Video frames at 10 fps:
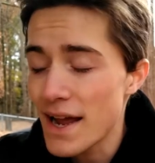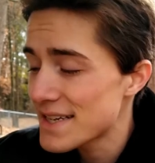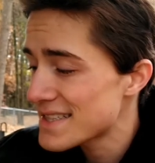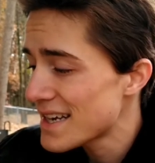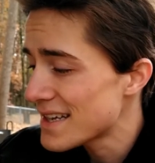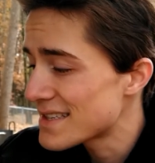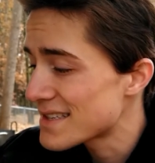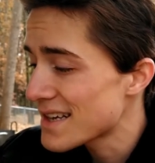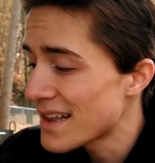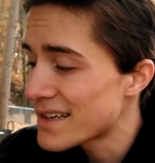As said, it's a
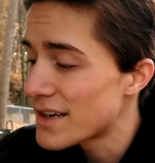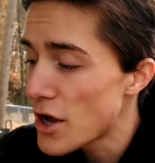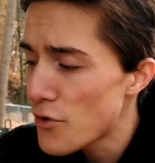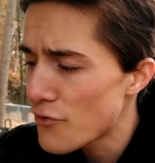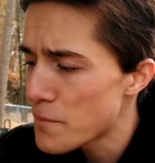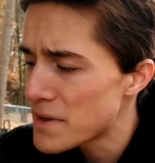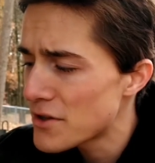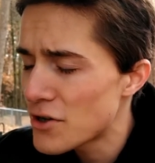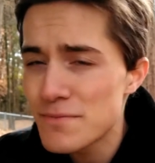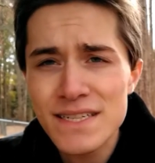solid no from me,
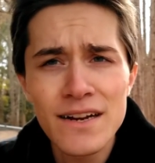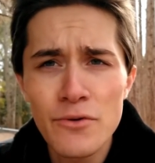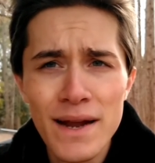you know what I'm saying?